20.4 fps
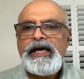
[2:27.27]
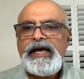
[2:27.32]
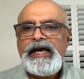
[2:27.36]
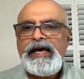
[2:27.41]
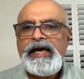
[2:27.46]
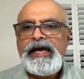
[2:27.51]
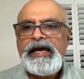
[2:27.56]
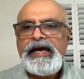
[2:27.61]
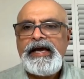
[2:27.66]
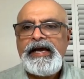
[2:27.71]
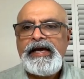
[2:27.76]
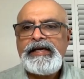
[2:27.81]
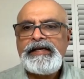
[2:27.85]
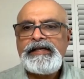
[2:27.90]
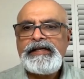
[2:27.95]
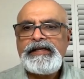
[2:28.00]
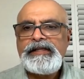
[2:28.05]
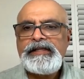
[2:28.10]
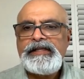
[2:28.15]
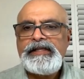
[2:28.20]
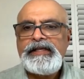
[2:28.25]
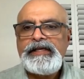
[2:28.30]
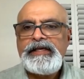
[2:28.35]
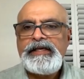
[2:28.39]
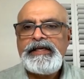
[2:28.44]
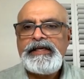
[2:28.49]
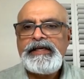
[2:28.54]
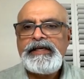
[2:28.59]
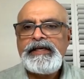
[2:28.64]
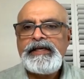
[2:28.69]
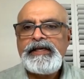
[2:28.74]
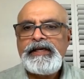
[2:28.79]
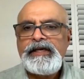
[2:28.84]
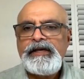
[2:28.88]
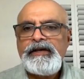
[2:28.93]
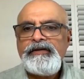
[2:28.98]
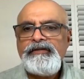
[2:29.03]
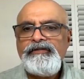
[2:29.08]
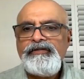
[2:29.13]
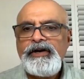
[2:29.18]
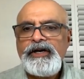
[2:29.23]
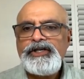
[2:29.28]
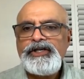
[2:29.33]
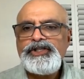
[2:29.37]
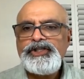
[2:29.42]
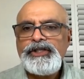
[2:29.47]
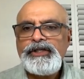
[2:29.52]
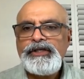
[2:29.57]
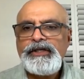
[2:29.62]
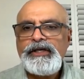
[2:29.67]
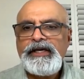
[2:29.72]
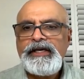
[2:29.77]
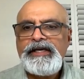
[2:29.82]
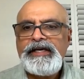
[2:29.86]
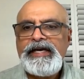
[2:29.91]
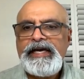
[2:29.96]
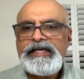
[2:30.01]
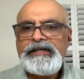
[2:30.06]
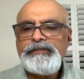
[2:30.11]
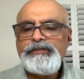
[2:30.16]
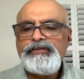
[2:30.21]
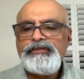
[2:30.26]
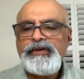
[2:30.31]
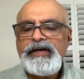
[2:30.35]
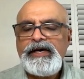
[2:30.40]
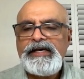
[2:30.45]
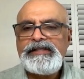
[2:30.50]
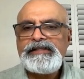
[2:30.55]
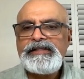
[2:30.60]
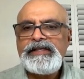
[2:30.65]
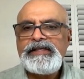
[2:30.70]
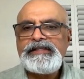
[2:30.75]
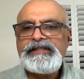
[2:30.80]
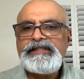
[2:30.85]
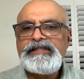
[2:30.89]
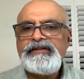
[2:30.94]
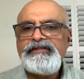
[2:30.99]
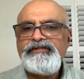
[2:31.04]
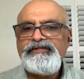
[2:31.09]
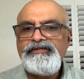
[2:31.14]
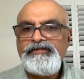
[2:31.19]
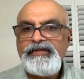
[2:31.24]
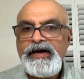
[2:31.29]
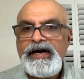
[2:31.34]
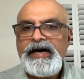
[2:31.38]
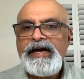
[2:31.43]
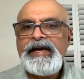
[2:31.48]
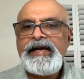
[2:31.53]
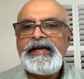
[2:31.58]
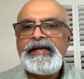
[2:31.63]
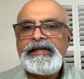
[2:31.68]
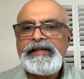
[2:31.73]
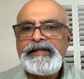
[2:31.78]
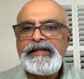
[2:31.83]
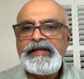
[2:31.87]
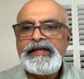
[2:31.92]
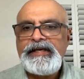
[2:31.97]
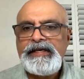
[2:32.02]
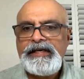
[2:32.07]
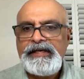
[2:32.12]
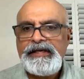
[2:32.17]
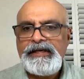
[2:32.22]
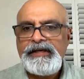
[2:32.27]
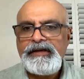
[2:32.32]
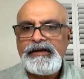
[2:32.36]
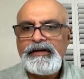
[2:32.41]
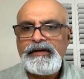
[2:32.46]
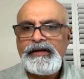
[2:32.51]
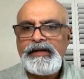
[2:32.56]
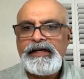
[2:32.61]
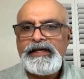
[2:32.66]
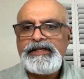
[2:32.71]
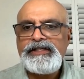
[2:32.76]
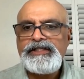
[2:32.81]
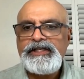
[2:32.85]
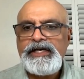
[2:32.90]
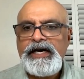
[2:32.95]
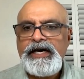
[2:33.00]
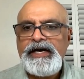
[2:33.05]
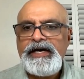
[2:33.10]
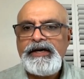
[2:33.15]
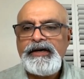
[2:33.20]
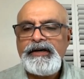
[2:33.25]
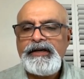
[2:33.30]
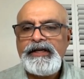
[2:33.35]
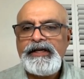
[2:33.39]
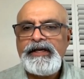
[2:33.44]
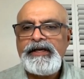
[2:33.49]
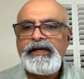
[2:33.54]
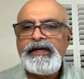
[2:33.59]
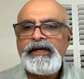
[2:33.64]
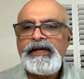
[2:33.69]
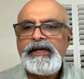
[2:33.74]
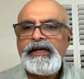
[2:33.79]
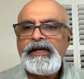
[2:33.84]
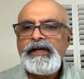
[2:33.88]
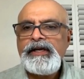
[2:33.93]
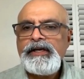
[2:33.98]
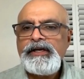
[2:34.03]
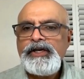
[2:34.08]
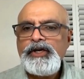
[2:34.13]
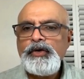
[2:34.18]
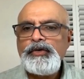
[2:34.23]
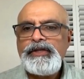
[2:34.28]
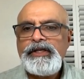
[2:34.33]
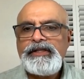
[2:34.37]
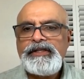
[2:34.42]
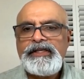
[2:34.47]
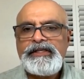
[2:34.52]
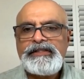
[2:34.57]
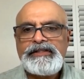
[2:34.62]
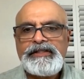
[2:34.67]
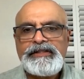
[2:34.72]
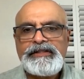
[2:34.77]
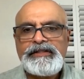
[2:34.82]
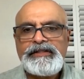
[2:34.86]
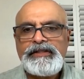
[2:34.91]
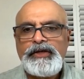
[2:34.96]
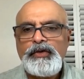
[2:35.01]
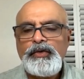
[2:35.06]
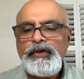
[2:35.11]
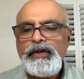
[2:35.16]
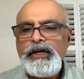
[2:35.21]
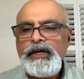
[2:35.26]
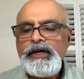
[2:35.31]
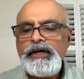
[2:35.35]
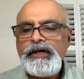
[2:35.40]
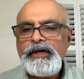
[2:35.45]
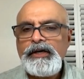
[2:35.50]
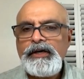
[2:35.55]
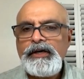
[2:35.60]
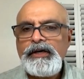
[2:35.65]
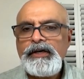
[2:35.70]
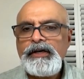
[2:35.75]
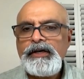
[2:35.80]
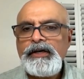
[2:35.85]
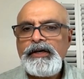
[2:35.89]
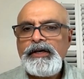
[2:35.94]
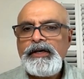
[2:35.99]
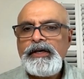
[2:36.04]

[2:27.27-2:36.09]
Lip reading: and the function get price is defined here entirely. Note that this is no longer